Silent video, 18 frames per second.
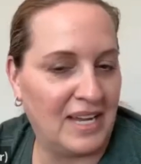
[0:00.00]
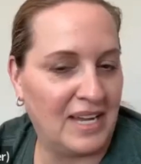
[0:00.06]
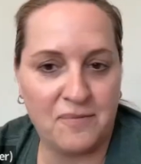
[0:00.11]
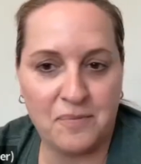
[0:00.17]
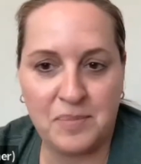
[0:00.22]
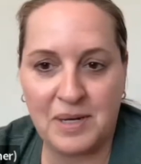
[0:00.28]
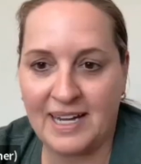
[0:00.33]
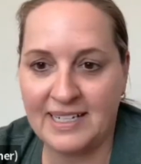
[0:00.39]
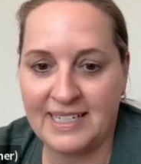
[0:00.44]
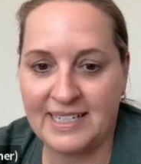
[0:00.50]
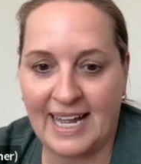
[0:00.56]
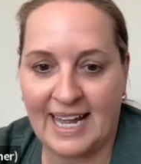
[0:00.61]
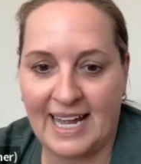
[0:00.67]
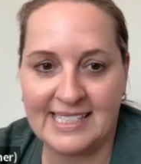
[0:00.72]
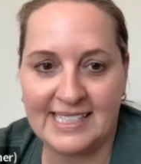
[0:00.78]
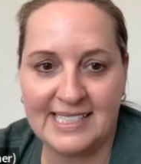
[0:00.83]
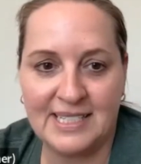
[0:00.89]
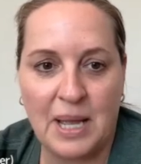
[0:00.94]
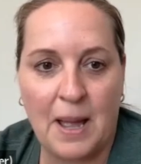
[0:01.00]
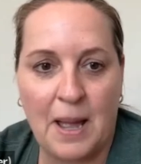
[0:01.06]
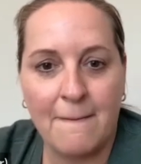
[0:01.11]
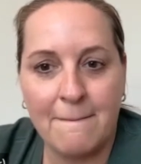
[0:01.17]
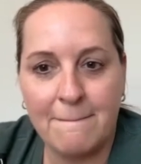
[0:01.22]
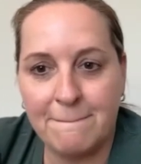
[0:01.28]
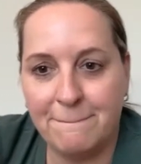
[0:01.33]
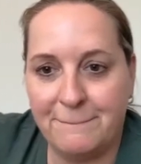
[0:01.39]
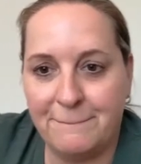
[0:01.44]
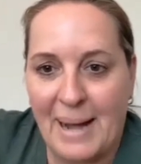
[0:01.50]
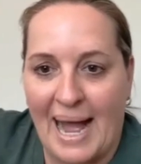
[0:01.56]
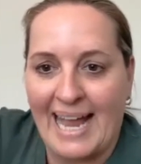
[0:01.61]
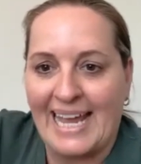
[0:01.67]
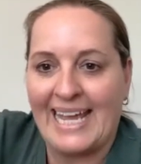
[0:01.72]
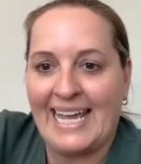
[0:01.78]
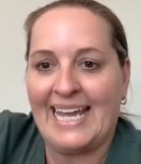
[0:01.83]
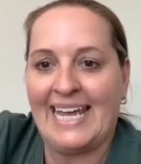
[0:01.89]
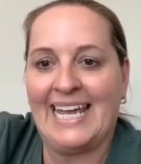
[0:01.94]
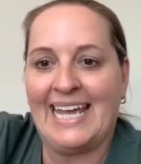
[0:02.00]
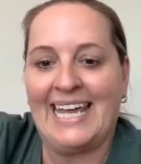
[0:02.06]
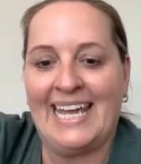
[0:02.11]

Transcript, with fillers: A F podcast. Bye.